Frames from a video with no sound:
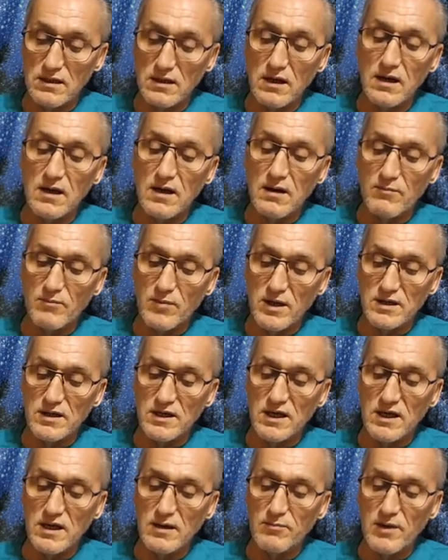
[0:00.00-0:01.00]
As these
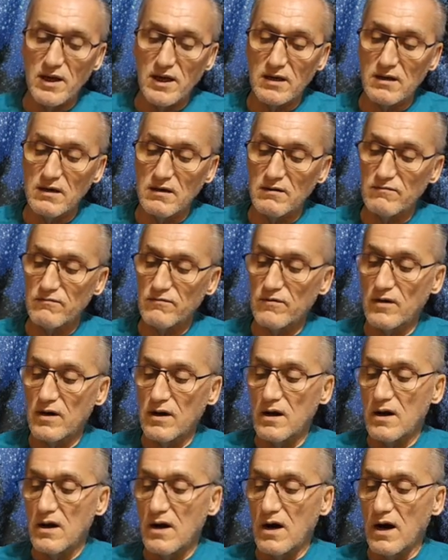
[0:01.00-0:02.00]
words were
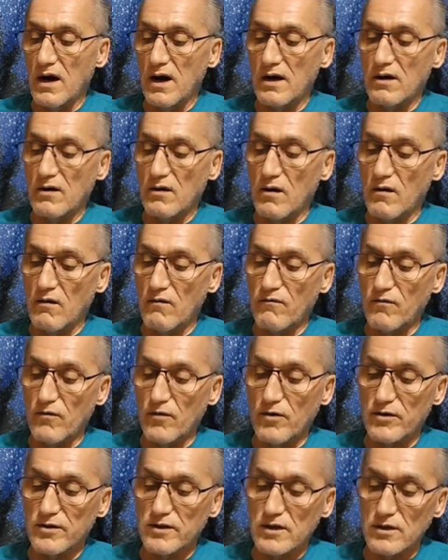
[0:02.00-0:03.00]
spoken, a great
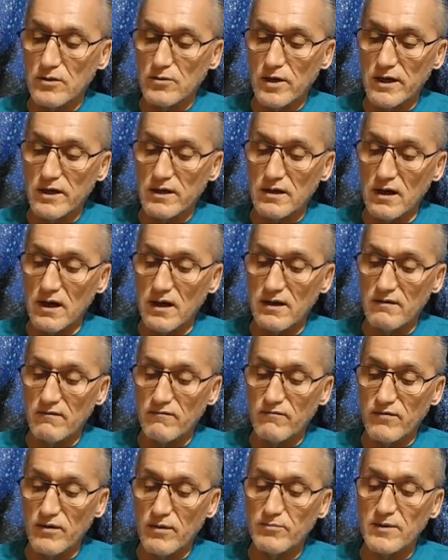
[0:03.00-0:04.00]
shaft of light
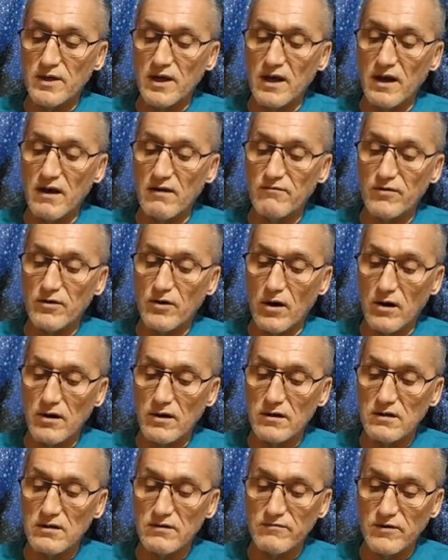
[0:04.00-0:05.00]
blazed forth, filling the
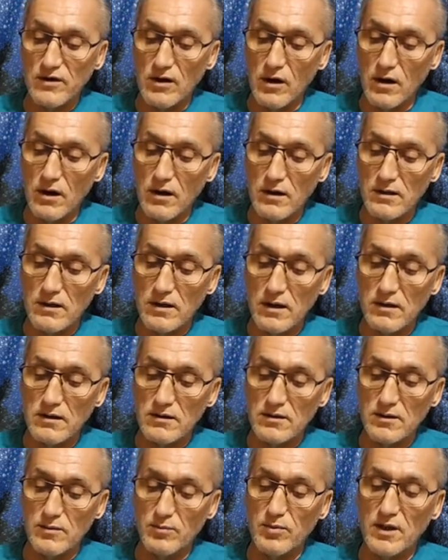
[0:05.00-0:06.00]
chamber
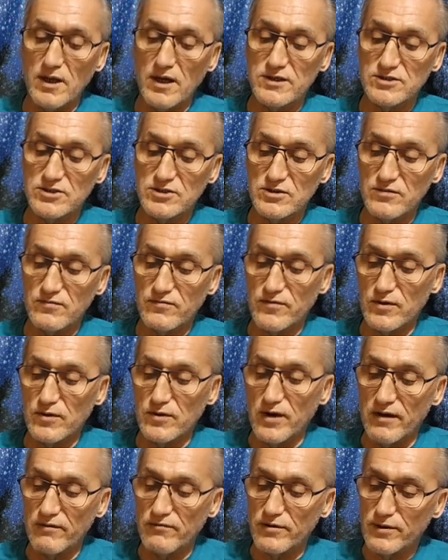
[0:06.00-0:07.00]
with points of
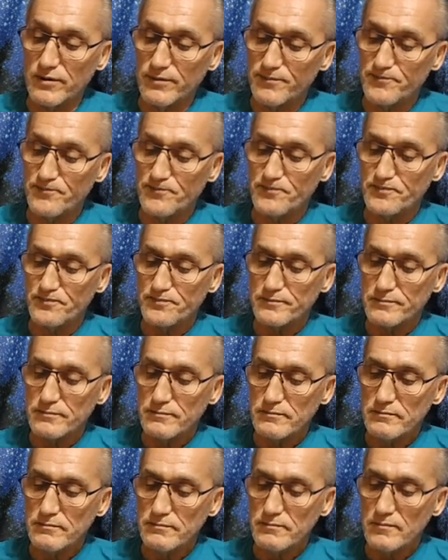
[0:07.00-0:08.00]
brilliant
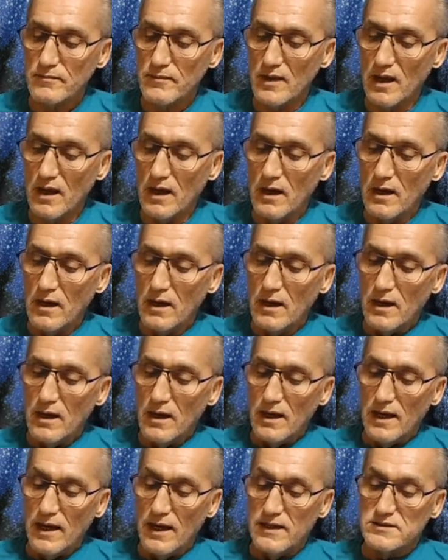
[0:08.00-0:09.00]
prismatic light
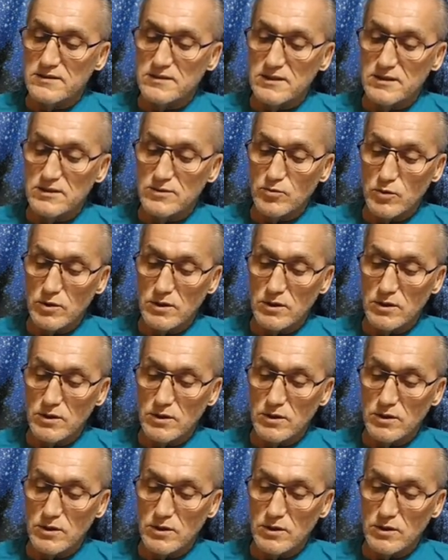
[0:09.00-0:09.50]
colors.